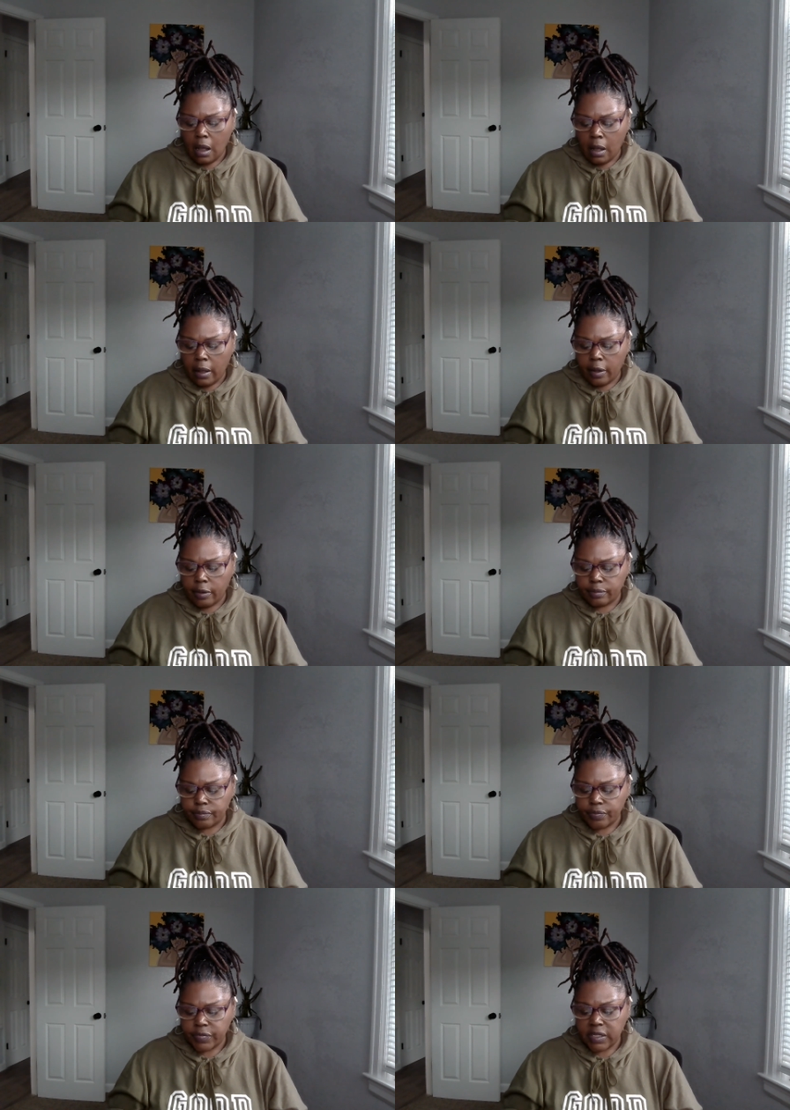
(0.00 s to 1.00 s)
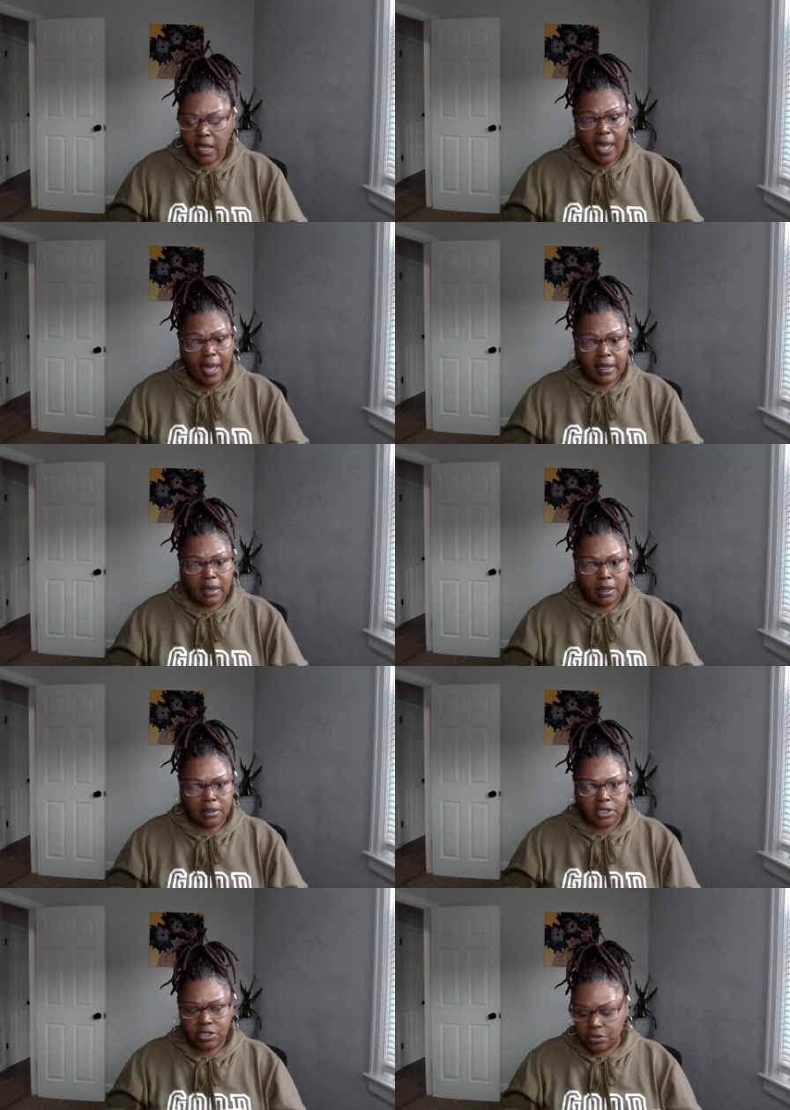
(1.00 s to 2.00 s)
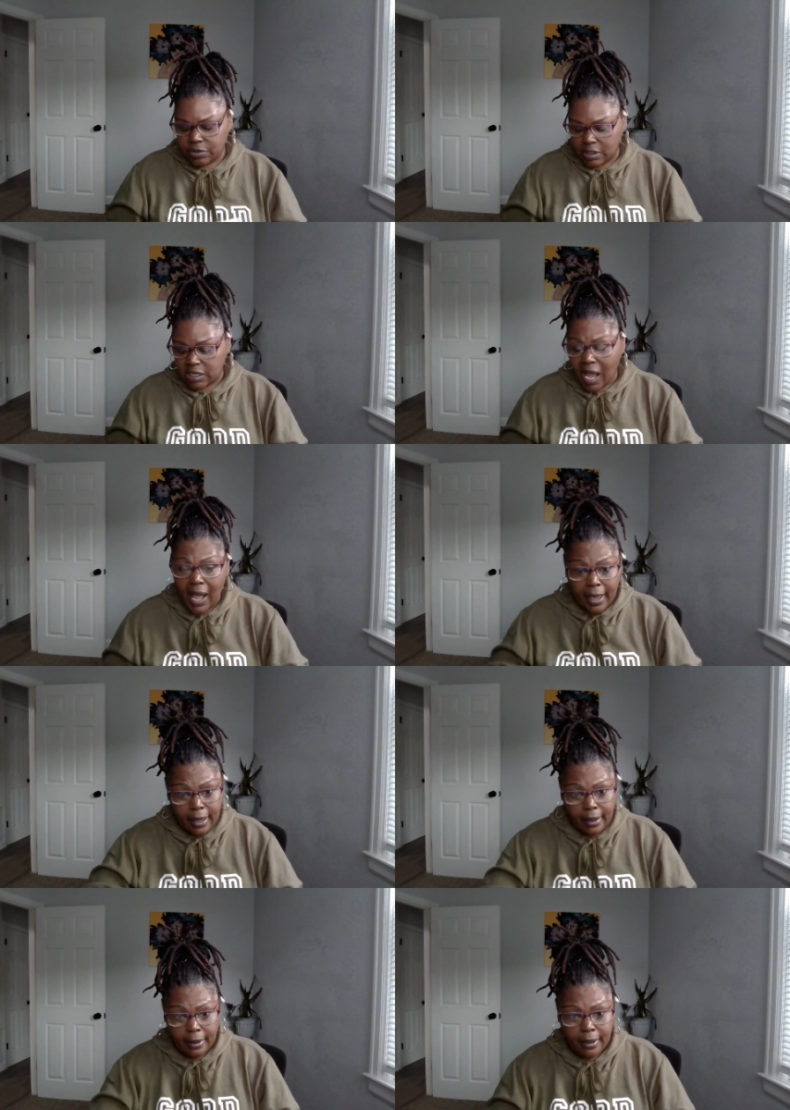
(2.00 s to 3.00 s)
um, hack it and just use the tie.